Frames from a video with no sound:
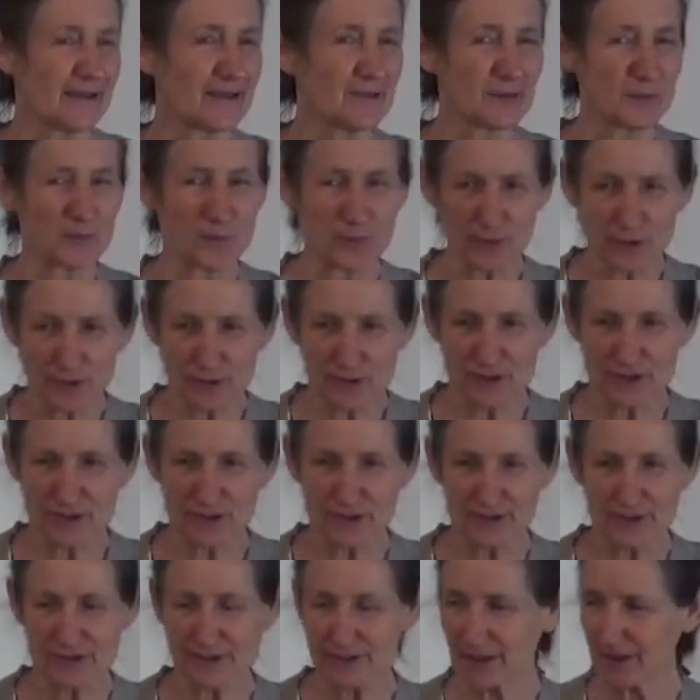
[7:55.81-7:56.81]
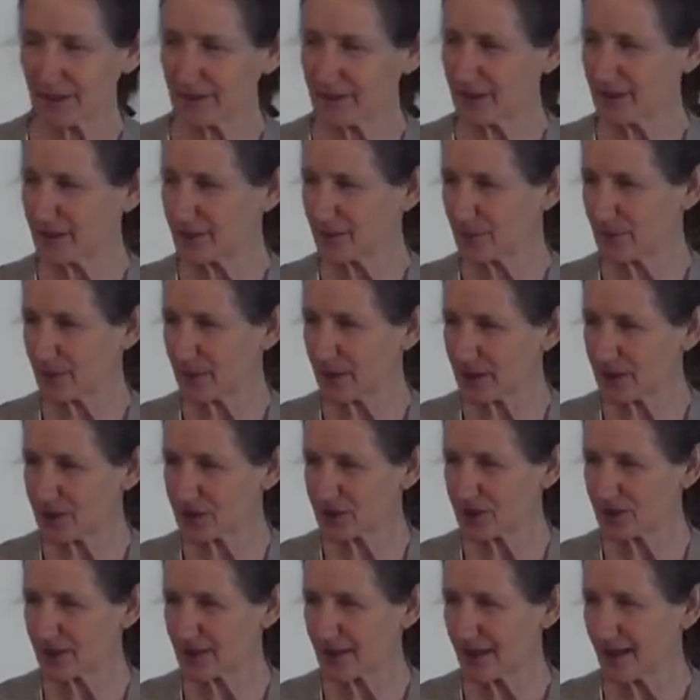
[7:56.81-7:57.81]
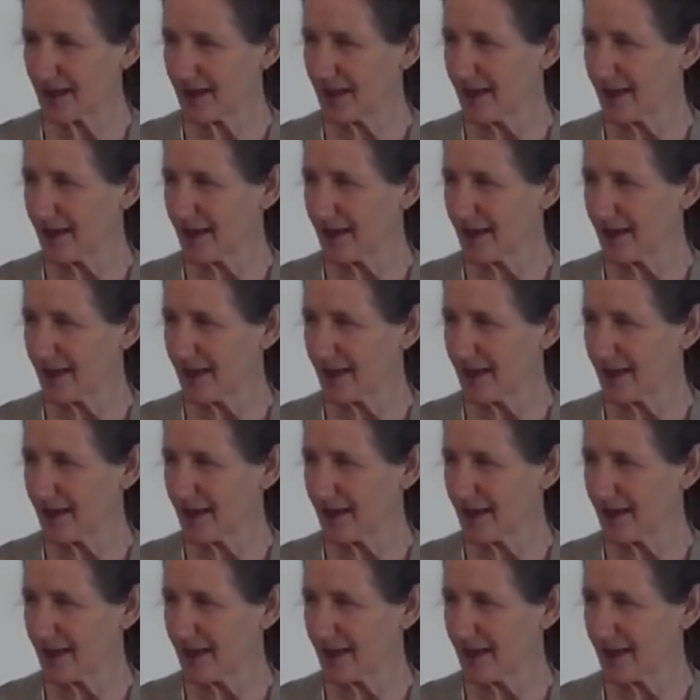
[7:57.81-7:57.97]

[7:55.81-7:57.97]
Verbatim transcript: in the bush, you know, near the beach.